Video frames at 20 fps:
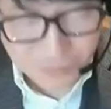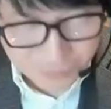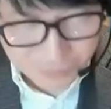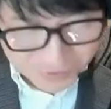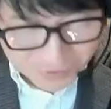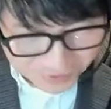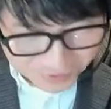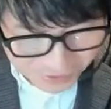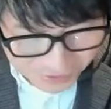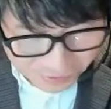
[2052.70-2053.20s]

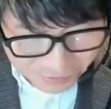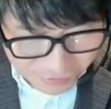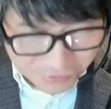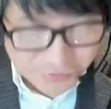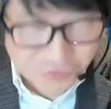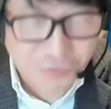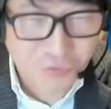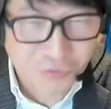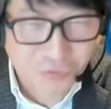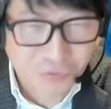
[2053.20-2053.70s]
reading a question,
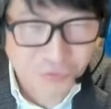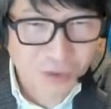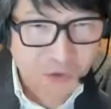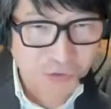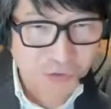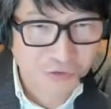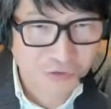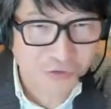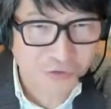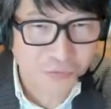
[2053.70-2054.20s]
one more
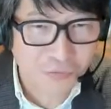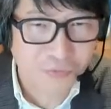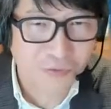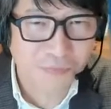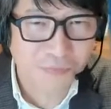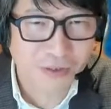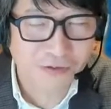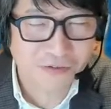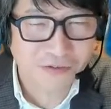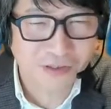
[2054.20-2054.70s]
question from
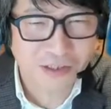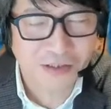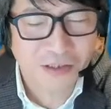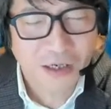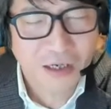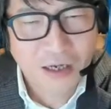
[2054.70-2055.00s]
my side.